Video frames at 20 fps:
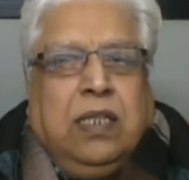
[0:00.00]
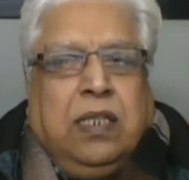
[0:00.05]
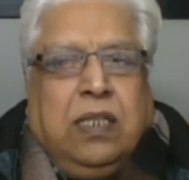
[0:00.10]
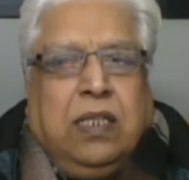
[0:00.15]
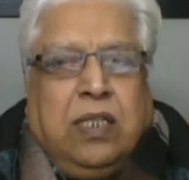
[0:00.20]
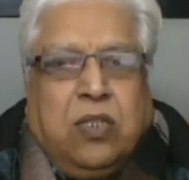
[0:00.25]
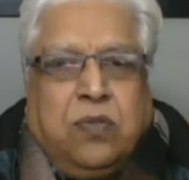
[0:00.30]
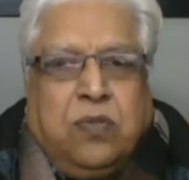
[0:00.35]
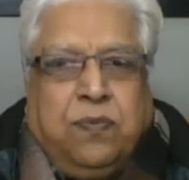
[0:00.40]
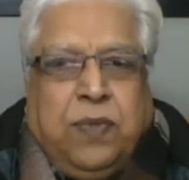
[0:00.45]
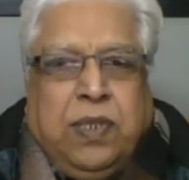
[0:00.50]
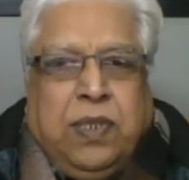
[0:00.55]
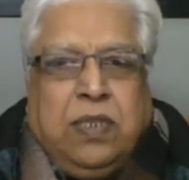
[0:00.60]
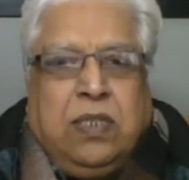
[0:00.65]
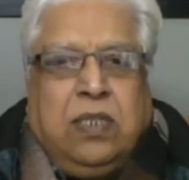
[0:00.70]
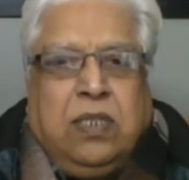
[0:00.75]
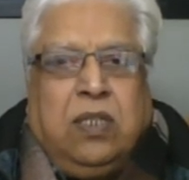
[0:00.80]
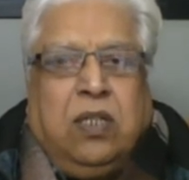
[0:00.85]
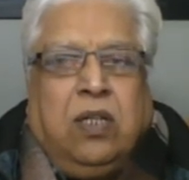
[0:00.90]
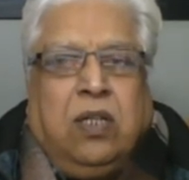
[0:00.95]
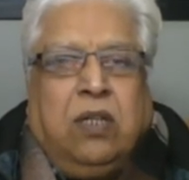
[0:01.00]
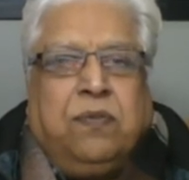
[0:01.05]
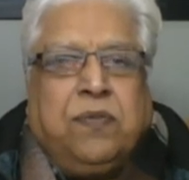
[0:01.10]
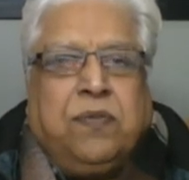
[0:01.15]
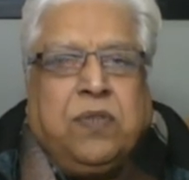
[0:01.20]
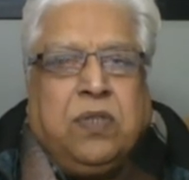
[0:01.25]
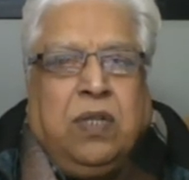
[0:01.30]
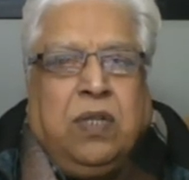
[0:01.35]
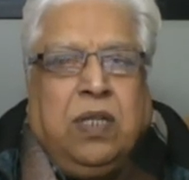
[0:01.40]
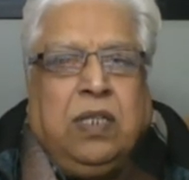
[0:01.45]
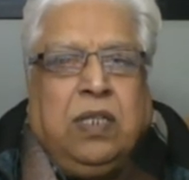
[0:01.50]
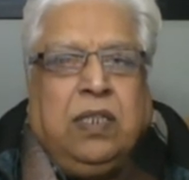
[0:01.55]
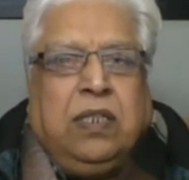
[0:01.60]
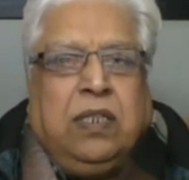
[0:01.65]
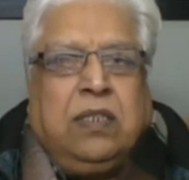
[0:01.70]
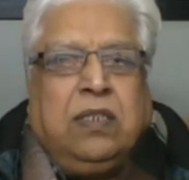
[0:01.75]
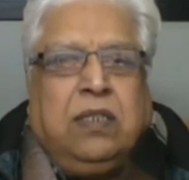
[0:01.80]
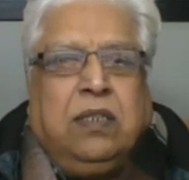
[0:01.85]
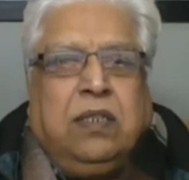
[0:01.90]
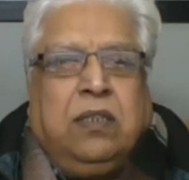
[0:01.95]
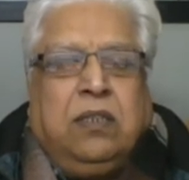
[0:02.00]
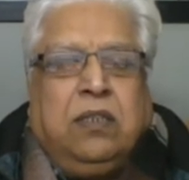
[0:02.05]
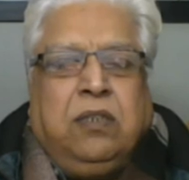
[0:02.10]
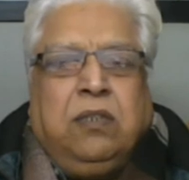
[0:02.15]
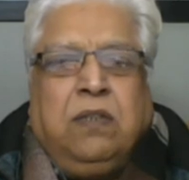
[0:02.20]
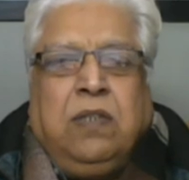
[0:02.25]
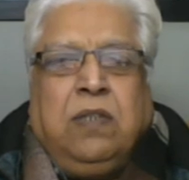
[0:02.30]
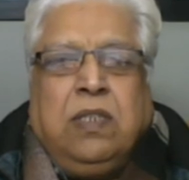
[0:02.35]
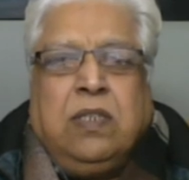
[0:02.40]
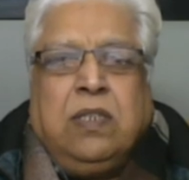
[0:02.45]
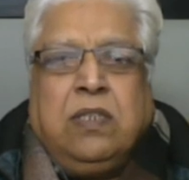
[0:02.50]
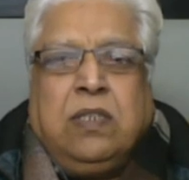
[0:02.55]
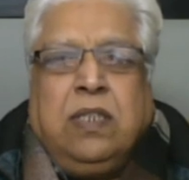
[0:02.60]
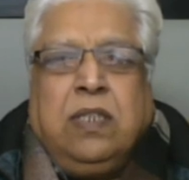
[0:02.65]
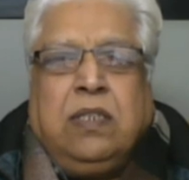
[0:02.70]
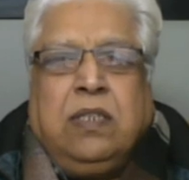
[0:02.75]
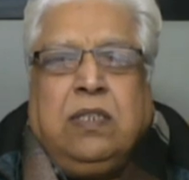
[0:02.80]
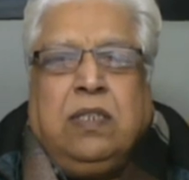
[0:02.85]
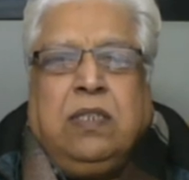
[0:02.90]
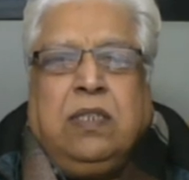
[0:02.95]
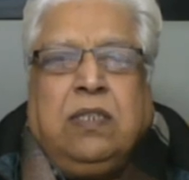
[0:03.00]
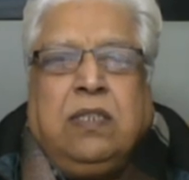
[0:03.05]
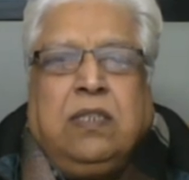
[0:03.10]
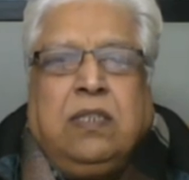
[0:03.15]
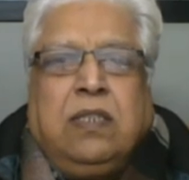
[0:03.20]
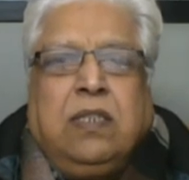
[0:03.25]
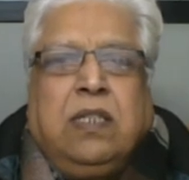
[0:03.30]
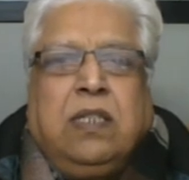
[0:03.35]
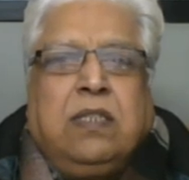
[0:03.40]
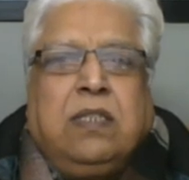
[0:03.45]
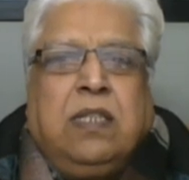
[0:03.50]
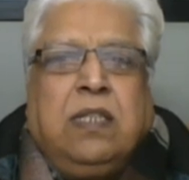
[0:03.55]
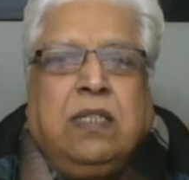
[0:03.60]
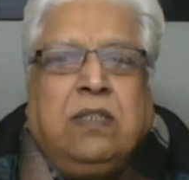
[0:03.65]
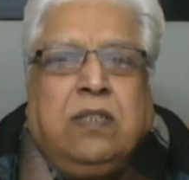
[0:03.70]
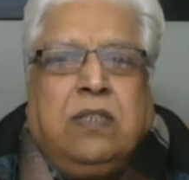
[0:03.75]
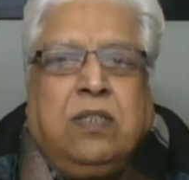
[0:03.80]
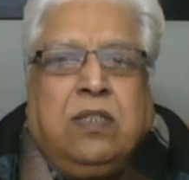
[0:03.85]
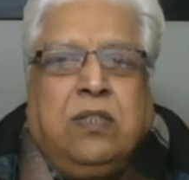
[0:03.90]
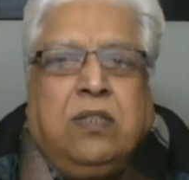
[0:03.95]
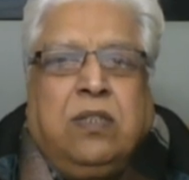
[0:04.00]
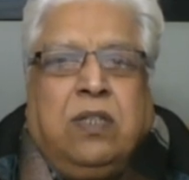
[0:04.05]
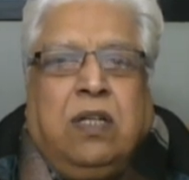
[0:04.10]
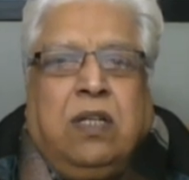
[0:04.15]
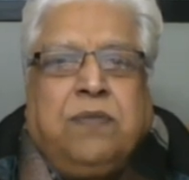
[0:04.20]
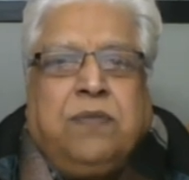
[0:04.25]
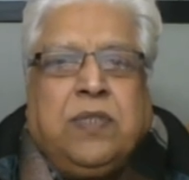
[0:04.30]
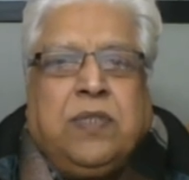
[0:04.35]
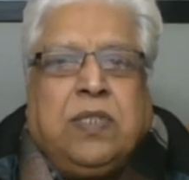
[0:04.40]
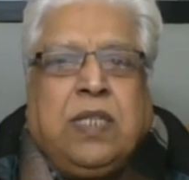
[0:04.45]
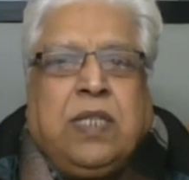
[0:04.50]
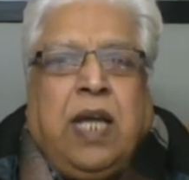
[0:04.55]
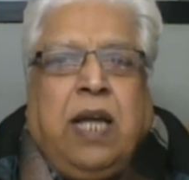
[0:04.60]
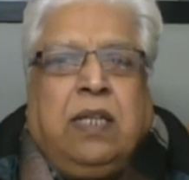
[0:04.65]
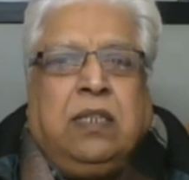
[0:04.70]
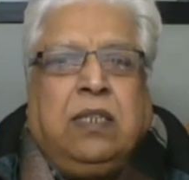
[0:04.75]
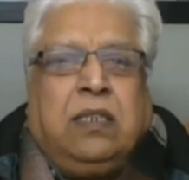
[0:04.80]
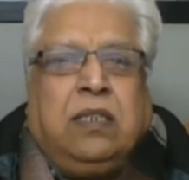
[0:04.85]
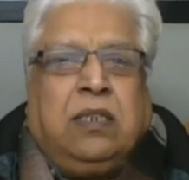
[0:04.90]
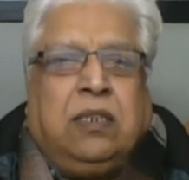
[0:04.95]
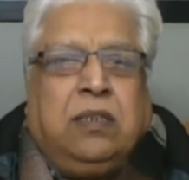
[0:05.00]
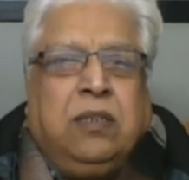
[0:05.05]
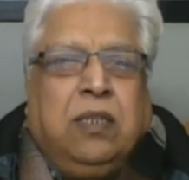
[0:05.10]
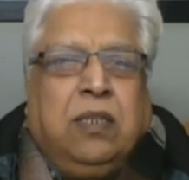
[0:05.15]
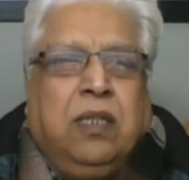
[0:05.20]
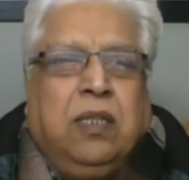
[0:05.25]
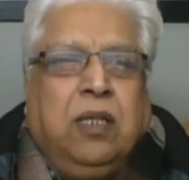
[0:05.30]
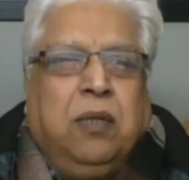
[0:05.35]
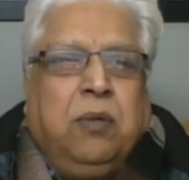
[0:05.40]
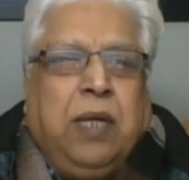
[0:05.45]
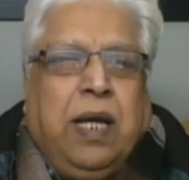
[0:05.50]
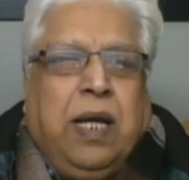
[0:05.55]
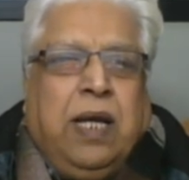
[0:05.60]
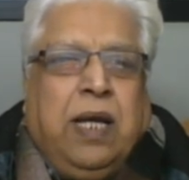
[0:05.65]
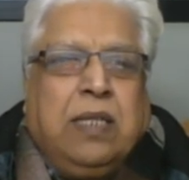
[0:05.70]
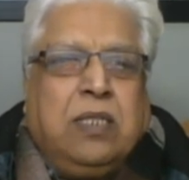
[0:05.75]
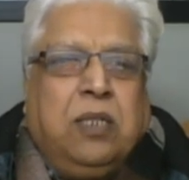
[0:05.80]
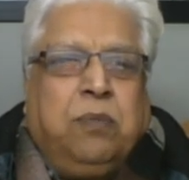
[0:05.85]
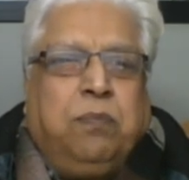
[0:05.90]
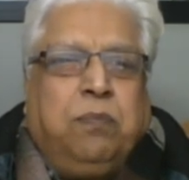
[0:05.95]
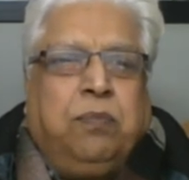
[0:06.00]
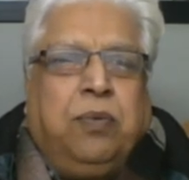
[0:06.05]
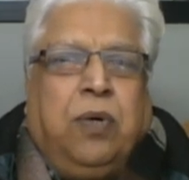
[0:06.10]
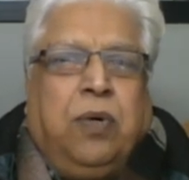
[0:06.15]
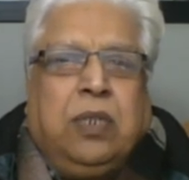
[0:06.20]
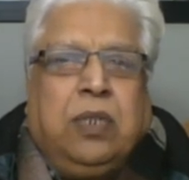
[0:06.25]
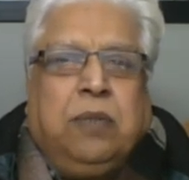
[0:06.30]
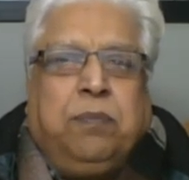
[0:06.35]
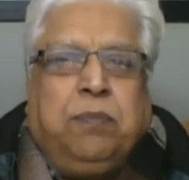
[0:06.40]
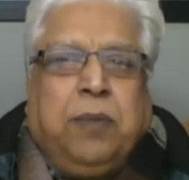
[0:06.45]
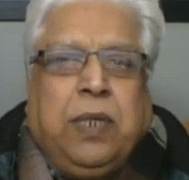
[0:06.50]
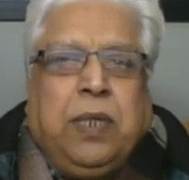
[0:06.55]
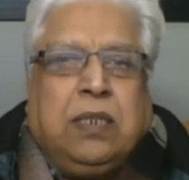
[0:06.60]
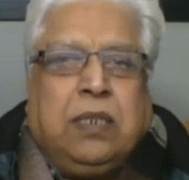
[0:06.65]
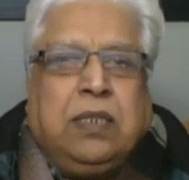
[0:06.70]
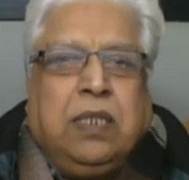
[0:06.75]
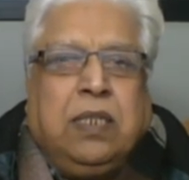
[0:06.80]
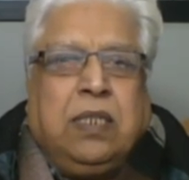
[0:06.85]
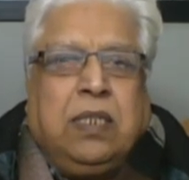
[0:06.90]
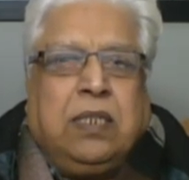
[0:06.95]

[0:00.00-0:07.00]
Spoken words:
dysphagia of solids. Dual state is a sensation of scattered, as if body parts are